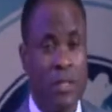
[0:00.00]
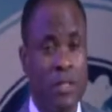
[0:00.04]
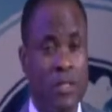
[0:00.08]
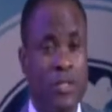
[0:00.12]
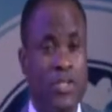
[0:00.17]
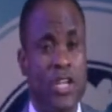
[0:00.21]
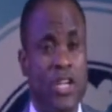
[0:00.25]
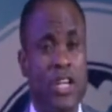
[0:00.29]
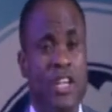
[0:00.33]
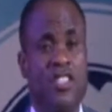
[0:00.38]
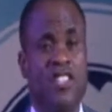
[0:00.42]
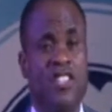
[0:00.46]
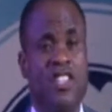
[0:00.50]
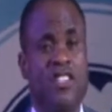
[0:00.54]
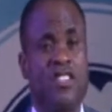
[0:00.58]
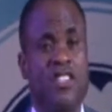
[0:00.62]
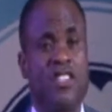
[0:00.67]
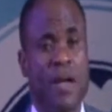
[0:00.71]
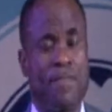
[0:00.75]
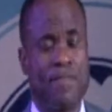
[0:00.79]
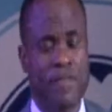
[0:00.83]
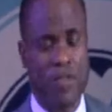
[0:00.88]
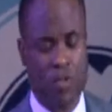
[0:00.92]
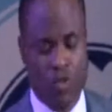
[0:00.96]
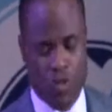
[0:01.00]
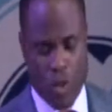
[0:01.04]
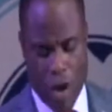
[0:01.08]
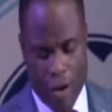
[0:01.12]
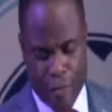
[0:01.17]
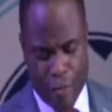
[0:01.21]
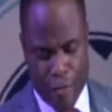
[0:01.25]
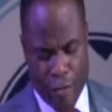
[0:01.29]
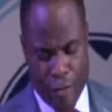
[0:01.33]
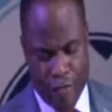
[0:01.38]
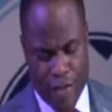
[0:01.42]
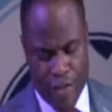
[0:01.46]
Genesis chapter
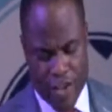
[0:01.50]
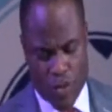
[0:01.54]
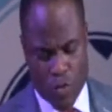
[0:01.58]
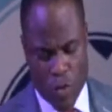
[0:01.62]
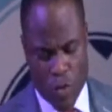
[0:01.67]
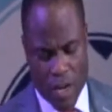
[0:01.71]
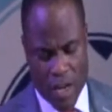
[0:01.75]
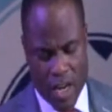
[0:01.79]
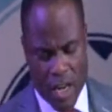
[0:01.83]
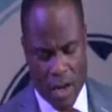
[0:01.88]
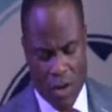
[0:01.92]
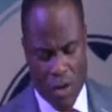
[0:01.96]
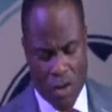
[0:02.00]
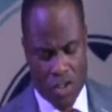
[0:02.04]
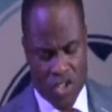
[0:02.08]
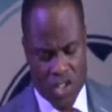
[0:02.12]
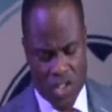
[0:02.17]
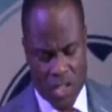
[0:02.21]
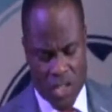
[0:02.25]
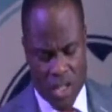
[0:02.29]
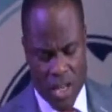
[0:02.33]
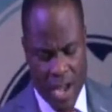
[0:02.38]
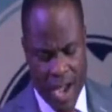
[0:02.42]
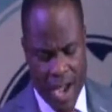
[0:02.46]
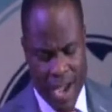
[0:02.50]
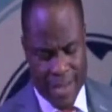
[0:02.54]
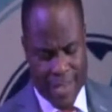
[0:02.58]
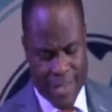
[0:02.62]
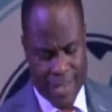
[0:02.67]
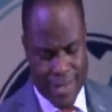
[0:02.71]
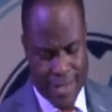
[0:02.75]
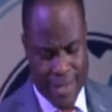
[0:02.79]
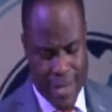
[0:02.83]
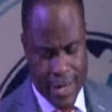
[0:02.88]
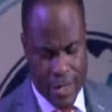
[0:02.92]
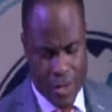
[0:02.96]
12, from verse 1 the Lord had
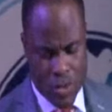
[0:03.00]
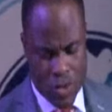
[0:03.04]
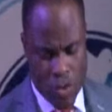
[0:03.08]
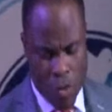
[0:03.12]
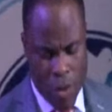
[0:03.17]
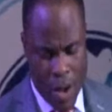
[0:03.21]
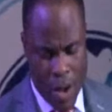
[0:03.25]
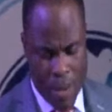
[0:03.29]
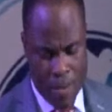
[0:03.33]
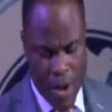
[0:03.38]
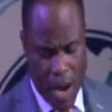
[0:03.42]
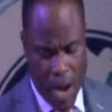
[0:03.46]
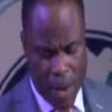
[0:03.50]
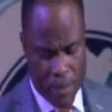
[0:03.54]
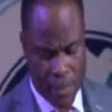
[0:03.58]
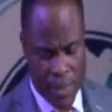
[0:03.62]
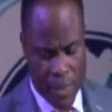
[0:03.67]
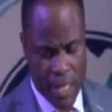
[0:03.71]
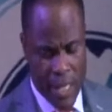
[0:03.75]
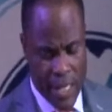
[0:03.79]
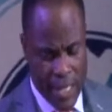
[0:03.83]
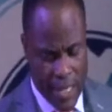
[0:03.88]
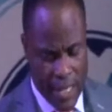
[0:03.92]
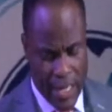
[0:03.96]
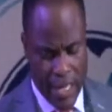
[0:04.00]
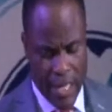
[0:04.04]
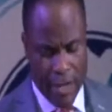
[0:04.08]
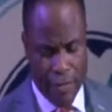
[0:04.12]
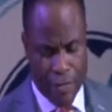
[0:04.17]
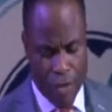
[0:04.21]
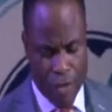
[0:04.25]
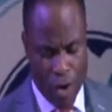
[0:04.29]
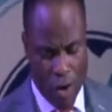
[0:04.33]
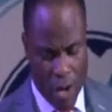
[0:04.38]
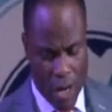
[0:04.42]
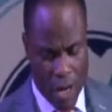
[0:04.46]
said to Abraham,
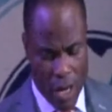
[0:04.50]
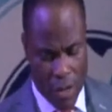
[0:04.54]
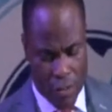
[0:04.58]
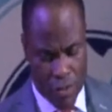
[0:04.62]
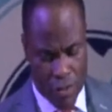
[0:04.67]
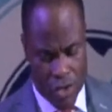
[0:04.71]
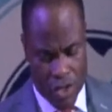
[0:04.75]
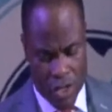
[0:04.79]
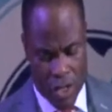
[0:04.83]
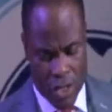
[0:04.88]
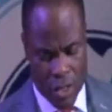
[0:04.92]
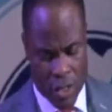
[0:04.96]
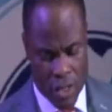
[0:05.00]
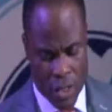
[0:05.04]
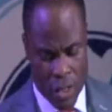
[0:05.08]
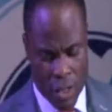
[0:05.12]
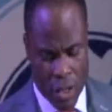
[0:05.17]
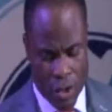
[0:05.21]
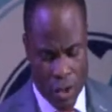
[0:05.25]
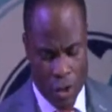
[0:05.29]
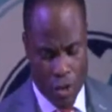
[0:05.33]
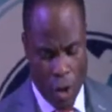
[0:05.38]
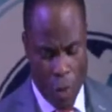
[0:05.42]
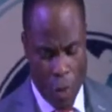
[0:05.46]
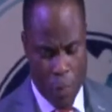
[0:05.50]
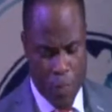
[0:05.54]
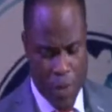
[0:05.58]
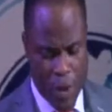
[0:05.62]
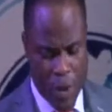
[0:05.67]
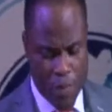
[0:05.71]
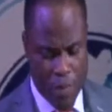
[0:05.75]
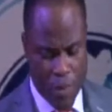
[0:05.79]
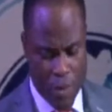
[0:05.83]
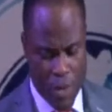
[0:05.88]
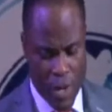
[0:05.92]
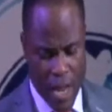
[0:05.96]
Leave your country, your
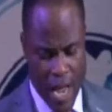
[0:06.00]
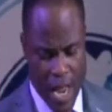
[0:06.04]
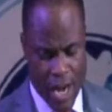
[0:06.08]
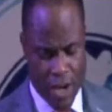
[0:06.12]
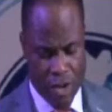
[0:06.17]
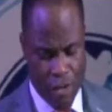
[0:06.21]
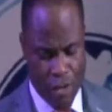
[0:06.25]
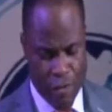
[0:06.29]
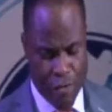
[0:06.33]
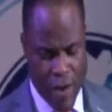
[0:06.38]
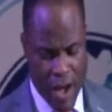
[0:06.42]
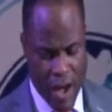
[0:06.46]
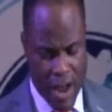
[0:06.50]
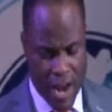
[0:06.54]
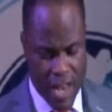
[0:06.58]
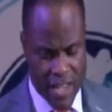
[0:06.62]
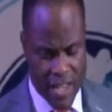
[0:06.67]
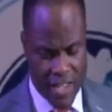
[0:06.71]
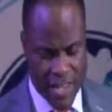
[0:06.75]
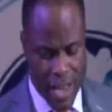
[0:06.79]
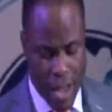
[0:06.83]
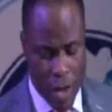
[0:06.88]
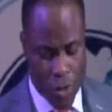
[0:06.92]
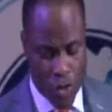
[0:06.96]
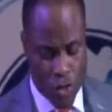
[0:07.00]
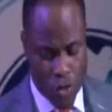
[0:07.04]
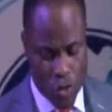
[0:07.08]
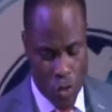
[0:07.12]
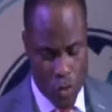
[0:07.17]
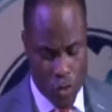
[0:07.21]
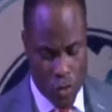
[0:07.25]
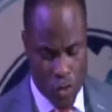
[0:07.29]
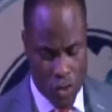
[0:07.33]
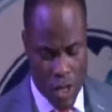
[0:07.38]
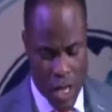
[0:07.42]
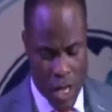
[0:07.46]
people, and your father's
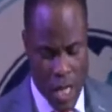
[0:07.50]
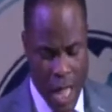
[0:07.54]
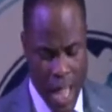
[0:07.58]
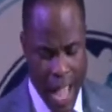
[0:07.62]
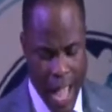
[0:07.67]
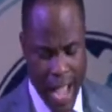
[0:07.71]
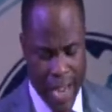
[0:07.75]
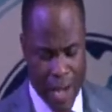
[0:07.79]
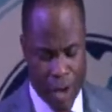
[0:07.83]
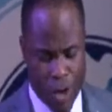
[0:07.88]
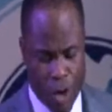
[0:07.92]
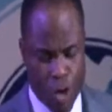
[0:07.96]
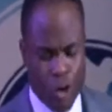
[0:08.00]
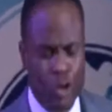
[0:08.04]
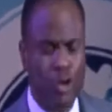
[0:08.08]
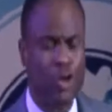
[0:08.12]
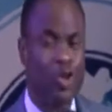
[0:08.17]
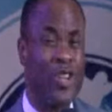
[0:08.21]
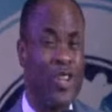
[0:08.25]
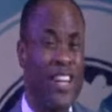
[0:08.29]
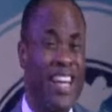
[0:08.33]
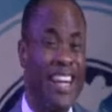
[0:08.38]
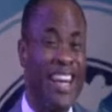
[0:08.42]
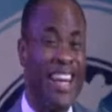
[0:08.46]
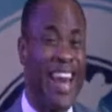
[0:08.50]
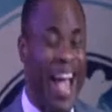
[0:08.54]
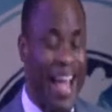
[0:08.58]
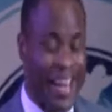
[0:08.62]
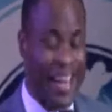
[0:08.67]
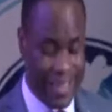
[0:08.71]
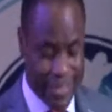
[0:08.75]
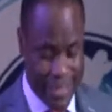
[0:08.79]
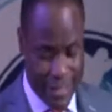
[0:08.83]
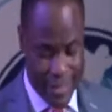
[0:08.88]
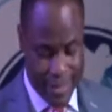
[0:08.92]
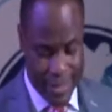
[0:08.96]
household, and go to the
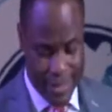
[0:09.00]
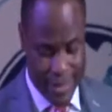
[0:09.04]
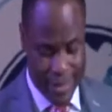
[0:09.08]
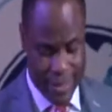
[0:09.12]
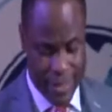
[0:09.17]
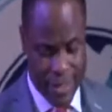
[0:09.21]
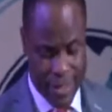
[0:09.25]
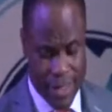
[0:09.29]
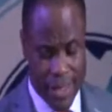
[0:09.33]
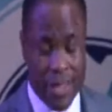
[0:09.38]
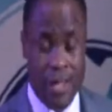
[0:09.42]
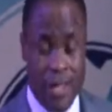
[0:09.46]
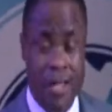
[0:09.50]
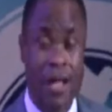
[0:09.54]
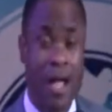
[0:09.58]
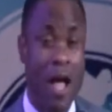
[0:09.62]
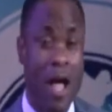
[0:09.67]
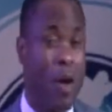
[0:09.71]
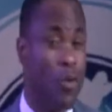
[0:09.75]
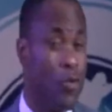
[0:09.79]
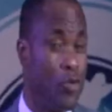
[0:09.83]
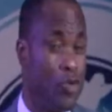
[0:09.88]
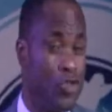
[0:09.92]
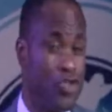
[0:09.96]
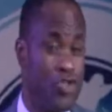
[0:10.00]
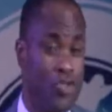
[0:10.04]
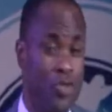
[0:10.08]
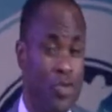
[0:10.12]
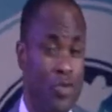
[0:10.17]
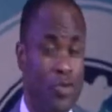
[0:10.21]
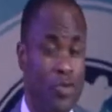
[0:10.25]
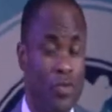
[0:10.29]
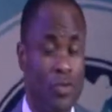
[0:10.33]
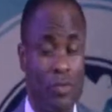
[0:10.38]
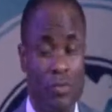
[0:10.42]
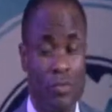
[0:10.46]
land I will show
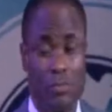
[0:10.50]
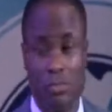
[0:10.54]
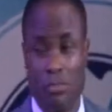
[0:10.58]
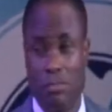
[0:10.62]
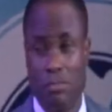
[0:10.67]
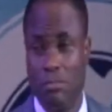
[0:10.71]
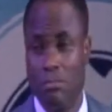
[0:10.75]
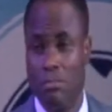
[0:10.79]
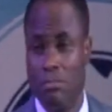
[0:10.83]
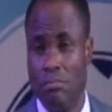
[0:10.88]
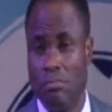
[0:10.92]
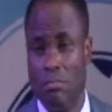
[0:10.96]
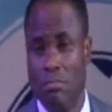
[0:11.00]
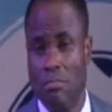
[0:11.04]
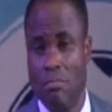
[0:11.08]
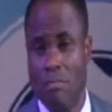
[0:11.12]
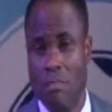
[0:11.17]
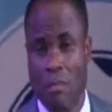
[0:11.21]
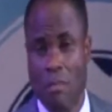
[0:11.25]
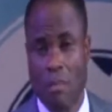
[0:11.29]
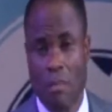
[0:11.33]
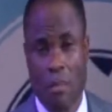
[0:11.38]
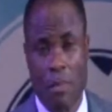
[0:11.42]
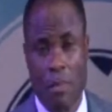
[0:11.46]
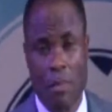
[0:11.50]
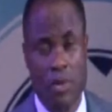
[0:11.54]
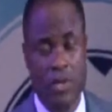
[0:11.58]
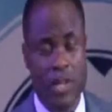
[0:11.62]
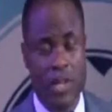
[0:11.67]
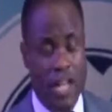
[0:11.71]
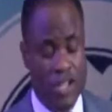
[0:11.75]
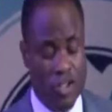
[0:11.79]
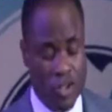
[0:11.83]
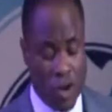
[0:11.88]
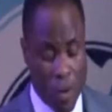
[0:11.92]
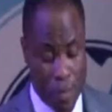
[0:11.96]
you.
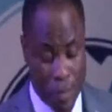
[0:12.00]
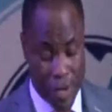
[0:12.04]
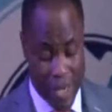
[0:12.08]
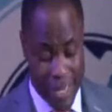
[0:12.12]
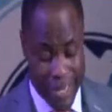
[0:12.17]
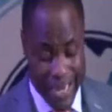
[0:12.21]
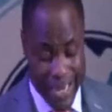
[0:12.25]
Tell somebody,